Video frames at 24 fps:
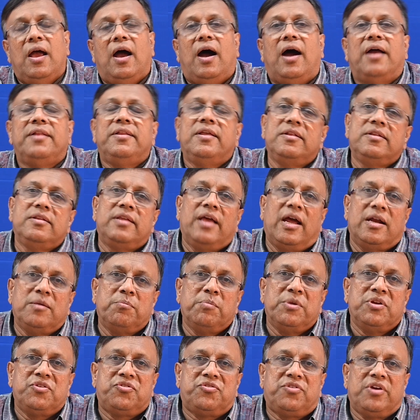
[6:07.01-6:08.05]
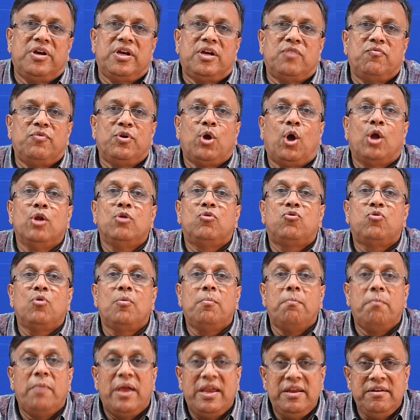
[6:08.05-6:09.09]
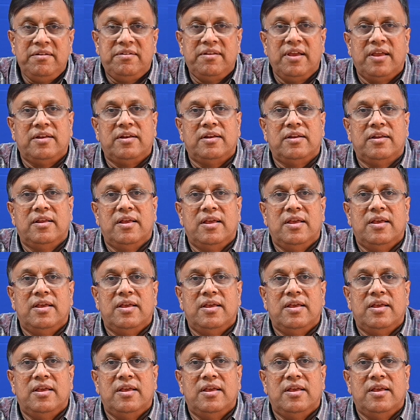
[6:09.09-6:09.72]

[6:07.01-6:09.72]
And then the administrator will also maintain